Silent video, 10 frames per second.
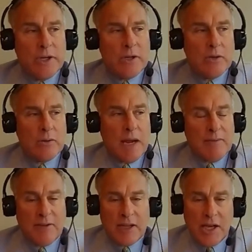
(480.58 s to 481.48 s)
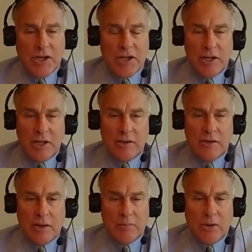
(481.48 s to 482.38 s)
real ramification
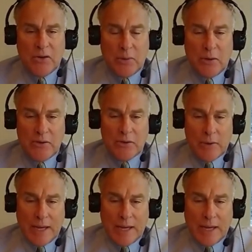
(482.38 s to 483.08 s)
is that it postpones a